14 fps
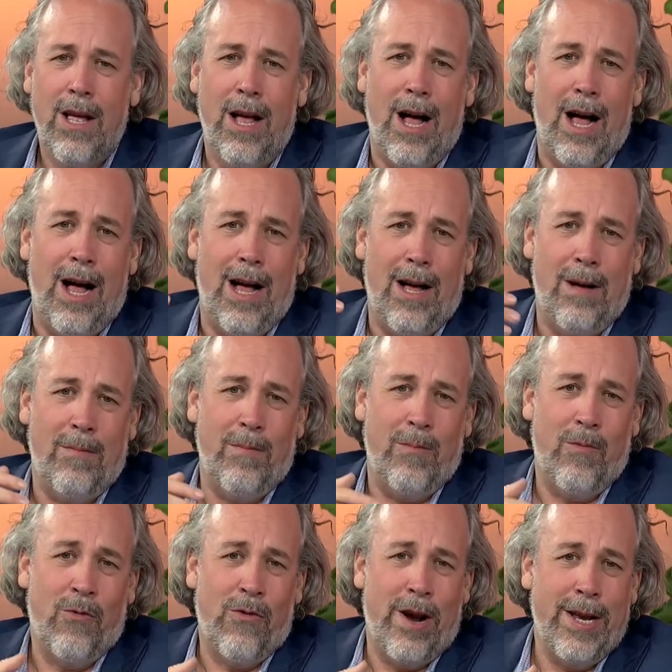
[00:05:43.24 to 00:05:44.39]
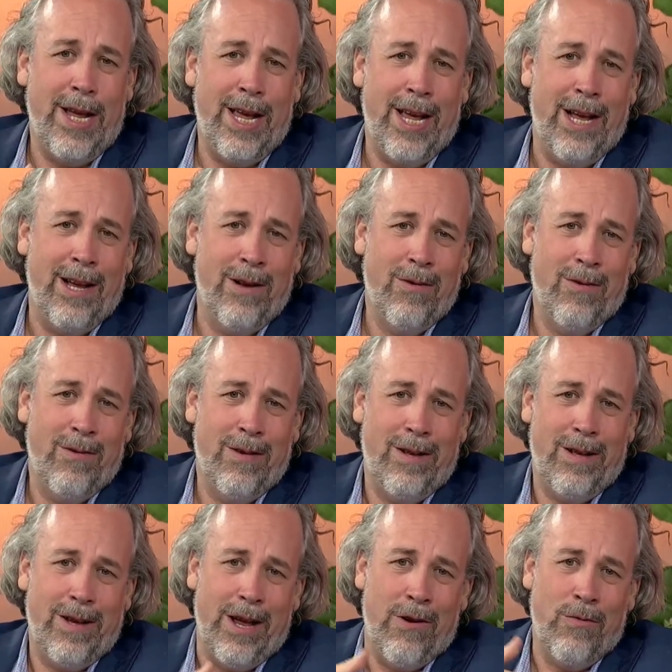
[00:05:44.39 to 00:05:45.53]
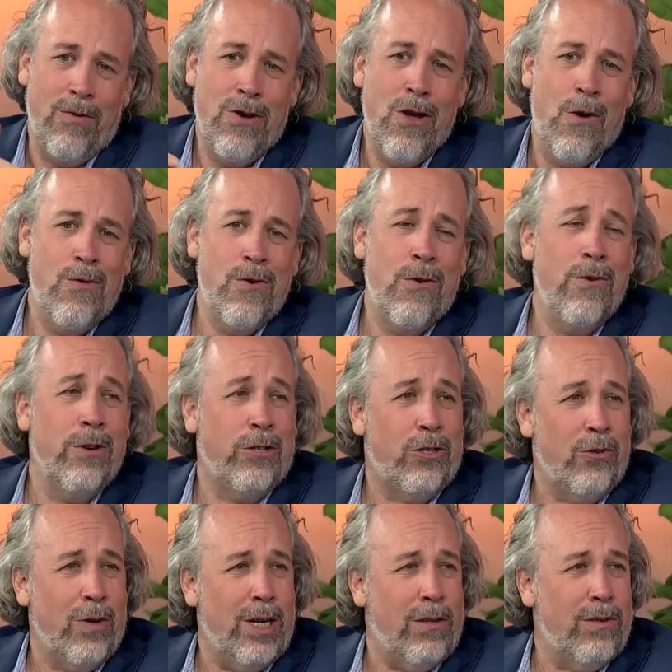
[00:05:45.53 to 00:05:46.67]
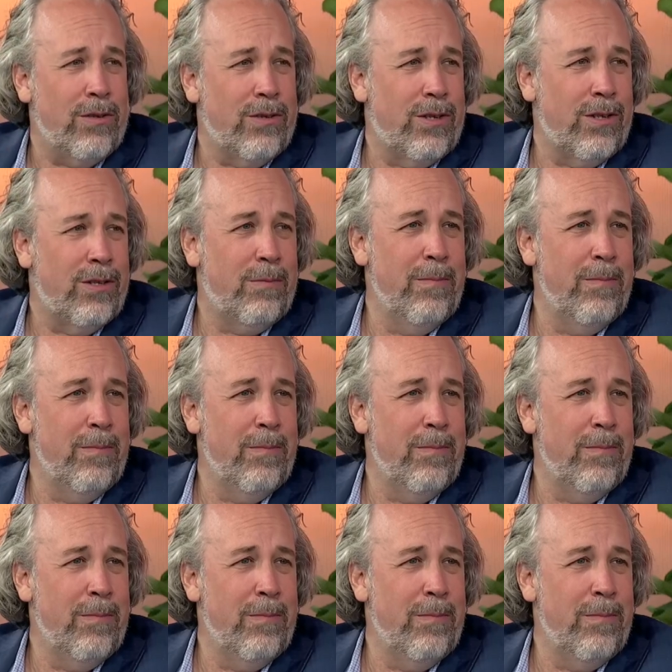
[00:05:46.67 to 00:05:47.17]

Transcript: Um, running, you know, no notice drills,